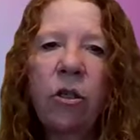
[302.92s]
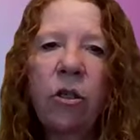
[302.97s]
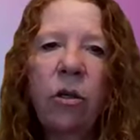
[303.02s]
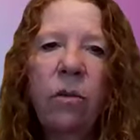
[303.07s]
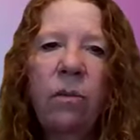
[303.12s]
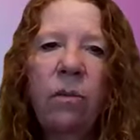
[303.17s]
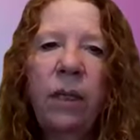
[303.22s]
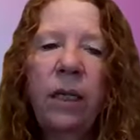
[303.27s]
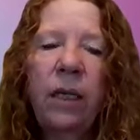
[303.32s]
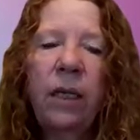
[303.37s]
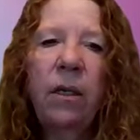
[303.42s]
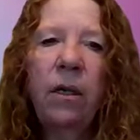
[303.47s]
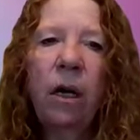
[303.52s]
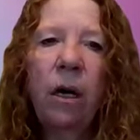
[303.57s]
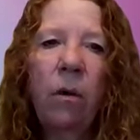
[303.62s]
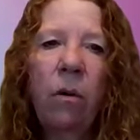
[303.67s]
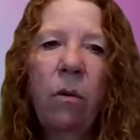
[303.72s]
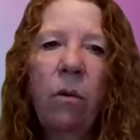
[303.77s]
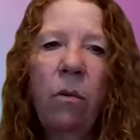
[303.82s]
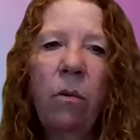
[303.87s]
There should be
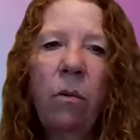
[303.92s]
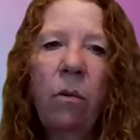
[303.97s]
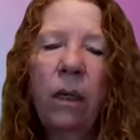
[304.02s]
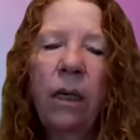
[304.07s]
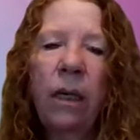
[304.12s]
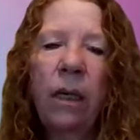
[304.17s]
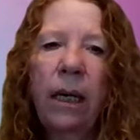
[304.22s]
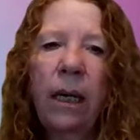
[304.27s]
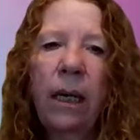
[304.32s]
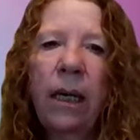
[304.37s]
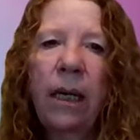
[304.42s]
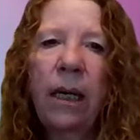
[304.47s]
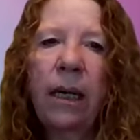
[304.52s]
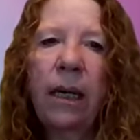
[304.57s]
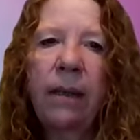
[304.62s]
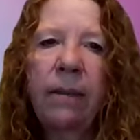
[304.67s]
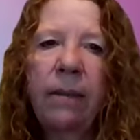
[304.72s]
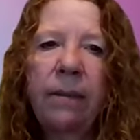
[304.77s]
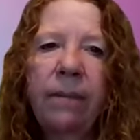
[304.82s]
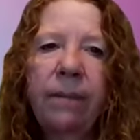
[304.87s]
no,
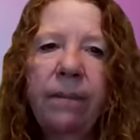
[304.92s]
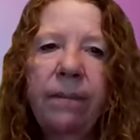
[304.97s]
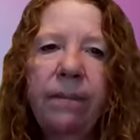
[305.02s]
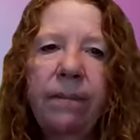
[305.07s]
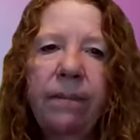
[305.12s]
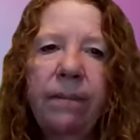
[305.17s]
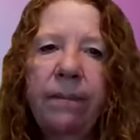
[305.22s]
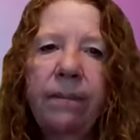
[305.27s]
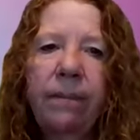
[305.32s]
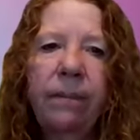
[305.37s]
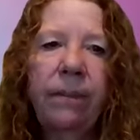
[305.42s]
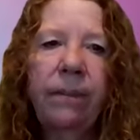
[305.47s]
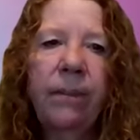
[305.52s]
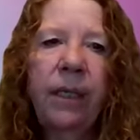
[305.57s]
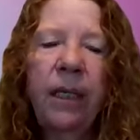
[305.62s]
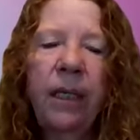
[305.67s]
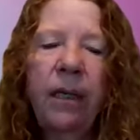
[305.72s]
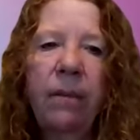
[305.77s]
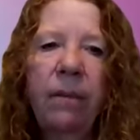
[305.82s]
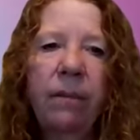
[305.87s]
uh,
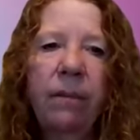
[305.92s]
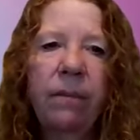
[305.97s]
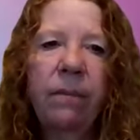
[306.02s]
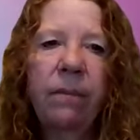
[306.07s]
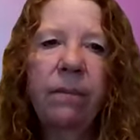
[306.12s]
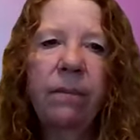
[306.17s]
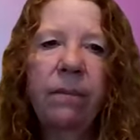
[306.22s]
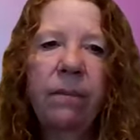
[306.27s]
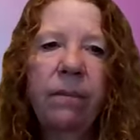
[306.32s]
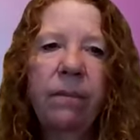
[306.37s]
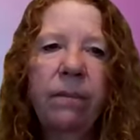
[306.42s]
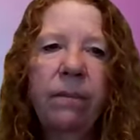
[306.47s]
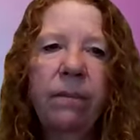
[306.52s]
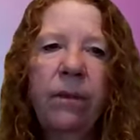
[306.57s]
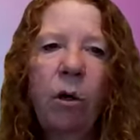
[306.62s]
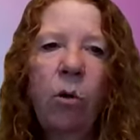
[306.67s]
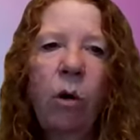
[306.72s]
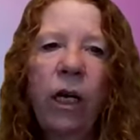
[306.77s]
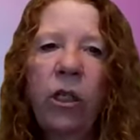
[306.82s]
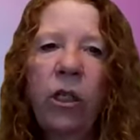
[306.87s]
you know,
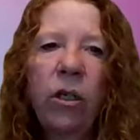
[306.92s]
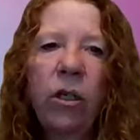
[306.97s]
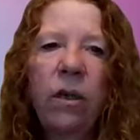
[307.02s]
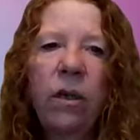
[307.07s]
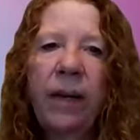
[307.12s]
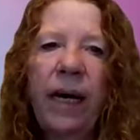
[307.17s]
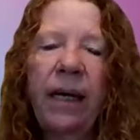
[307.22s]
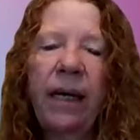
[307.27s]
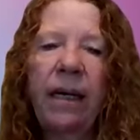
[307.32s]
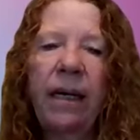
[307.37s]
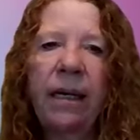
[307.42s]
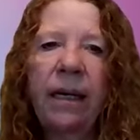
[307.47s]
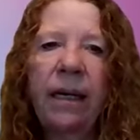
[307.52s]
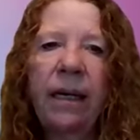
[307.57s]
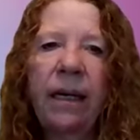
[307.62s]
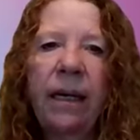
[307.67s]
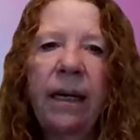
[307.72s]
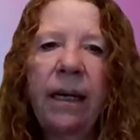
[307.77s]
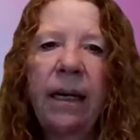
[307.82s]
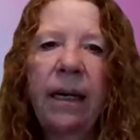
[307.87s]
no question about it.
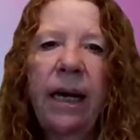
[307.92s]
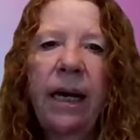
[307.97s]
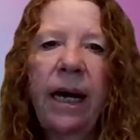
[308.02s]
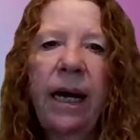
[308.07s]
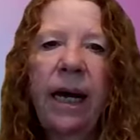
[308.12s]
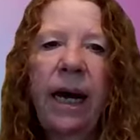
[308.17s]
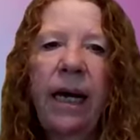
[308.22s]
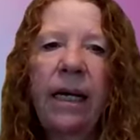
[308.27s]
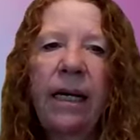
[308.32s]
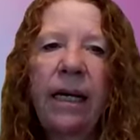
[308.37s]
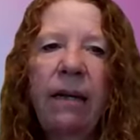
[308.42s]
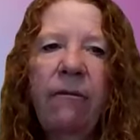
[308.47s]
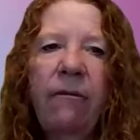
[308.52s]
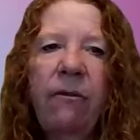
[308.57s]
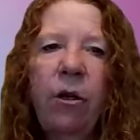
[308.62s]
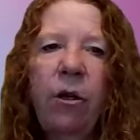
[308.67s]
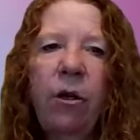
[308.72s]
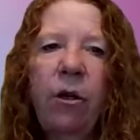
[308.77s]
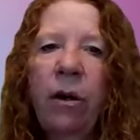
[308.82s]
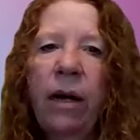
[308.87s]
And
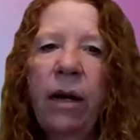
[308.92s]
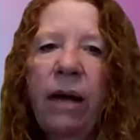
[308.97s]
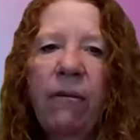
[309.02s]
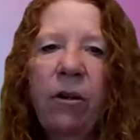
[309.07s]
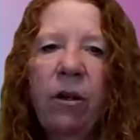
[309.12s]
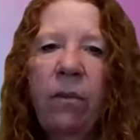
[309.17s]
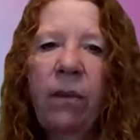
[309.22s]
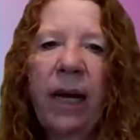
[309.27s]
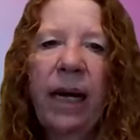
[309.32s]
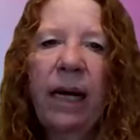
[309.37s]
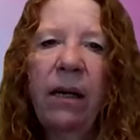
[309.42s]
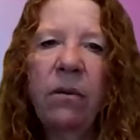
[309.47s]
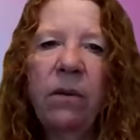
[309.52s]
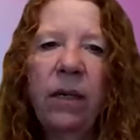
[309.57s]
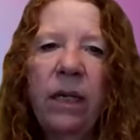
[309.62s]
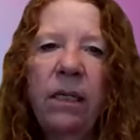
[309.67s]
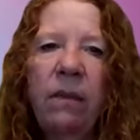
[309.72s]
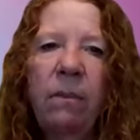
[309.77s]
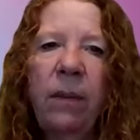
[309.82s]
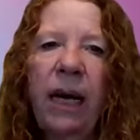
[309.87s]
if you don't have good
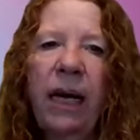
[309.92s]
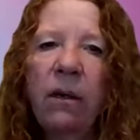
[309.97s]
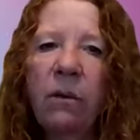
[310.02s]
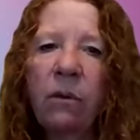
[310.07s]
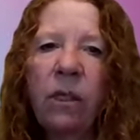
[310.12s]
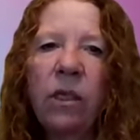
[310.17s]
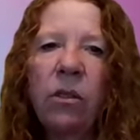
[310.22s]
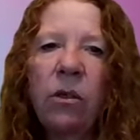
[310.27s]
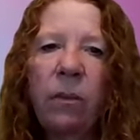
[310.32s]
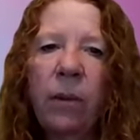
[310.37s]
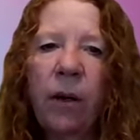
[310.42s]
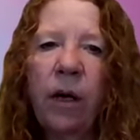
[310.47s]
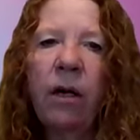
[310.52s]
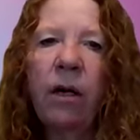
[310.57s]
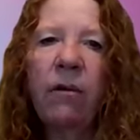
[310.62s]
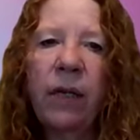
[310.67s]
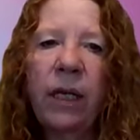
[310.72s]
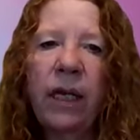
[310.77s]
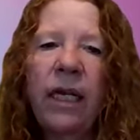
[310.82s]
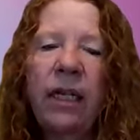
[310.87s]
boundaries, boundaries are
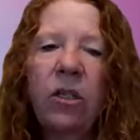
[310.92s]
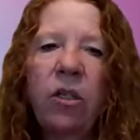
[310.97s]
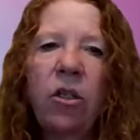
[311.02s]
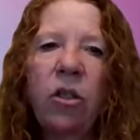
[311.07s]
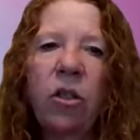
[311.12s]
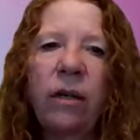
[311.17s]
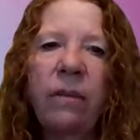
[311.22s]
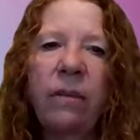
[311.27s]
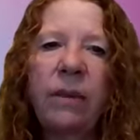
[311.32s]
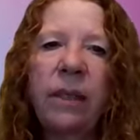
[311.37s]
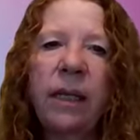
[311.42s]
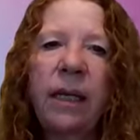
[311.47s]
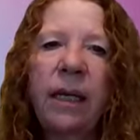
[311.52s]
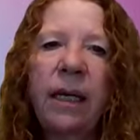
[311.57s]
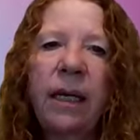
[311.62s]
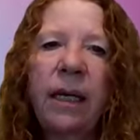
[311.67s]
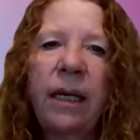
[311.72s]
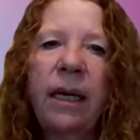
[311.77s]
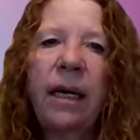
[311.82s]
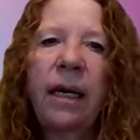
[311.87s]
part of relationships.
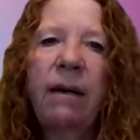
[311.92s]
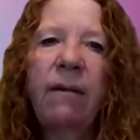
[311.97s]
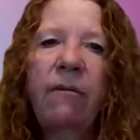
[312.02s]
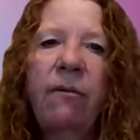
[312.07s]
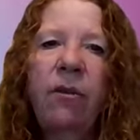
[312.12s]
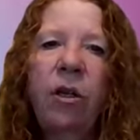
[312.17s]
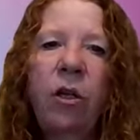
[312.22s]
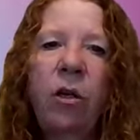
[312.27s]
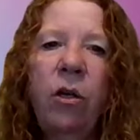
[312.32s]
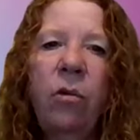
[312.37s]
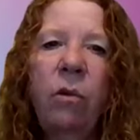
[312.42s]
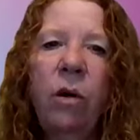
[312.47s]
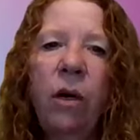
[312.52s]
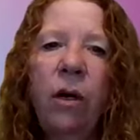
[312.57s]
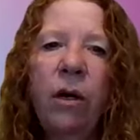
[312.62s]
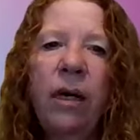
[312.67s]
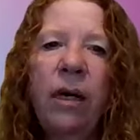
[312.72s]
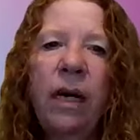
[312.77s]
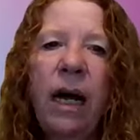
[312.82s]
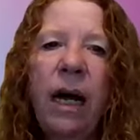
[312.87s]
And if you
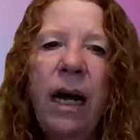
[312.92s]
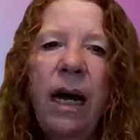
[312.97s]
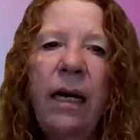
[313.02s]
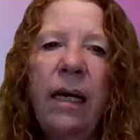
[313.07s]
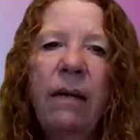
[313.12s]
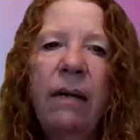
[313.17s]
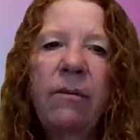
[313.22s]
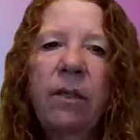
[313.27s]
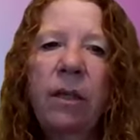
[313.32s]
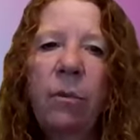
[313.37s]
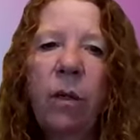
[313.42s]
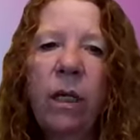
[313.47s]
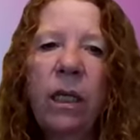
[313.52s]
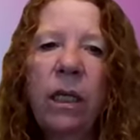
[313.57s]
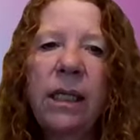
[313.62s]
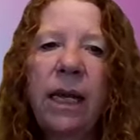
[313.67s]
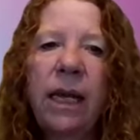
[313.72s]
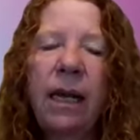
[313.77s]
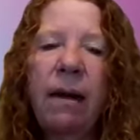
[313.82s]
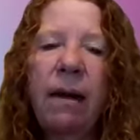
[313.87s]
are not, if someone
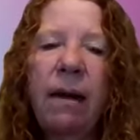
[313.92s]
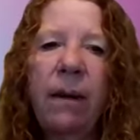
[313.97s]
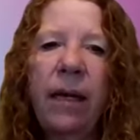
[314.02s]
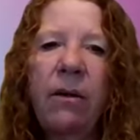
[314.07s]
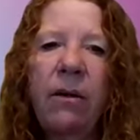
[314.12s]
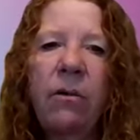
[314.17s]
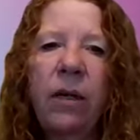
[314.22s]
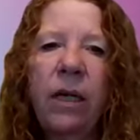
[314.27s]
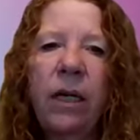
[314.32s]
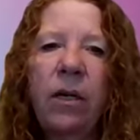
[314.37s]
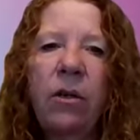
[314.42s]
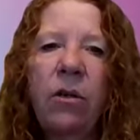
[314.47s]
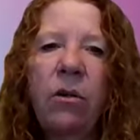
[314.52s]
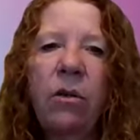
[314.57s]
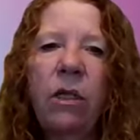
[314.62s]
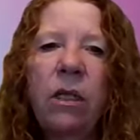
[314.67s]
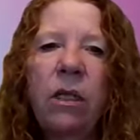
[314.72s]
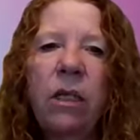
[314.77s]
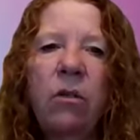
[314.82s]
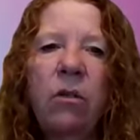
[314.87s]
is setting a boundary and
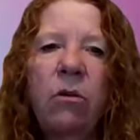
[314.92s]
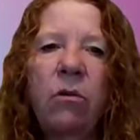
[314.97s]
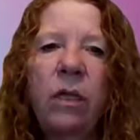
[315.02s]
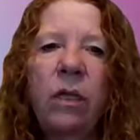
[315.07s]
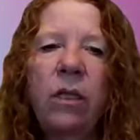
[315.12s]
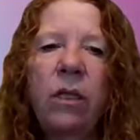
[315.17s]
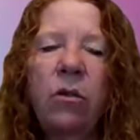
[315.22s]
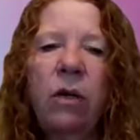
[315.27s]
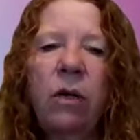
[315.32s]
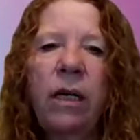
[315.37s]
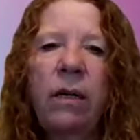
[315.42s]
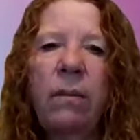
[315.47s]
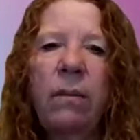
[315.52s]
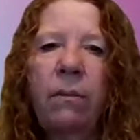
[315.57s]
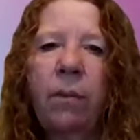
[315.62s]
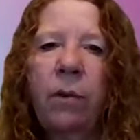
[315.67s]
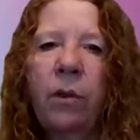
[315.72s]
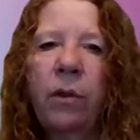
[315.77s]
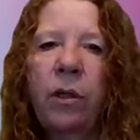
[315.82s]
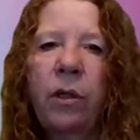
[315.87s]
you continually trying to
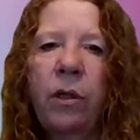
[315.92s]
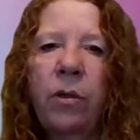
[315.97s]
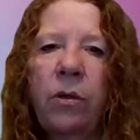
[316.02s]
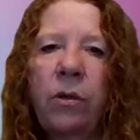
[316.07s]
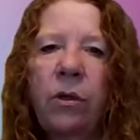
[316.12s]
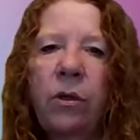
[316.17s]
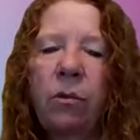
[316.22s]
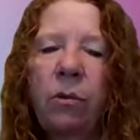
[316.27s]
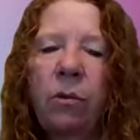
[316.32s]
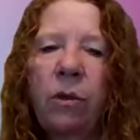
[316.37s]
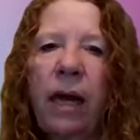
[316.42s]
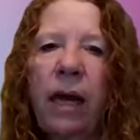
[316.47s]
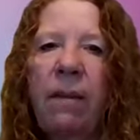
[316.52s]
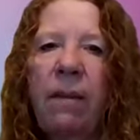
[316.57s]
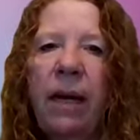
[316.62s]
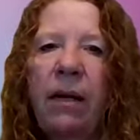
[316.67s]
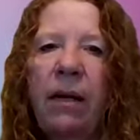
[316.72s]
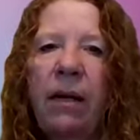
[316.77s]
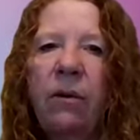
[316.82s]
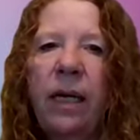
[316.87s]
bulldoze through
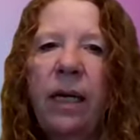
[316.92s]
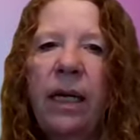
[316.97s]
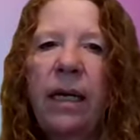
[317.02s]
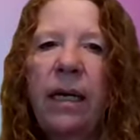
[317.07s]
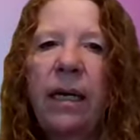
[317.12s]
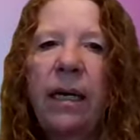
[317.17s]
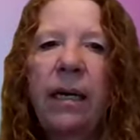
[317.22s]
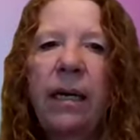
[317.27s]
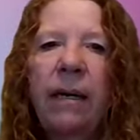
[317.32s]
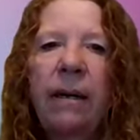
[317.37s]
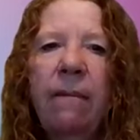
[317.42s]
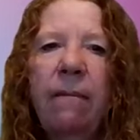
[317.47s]
that boundary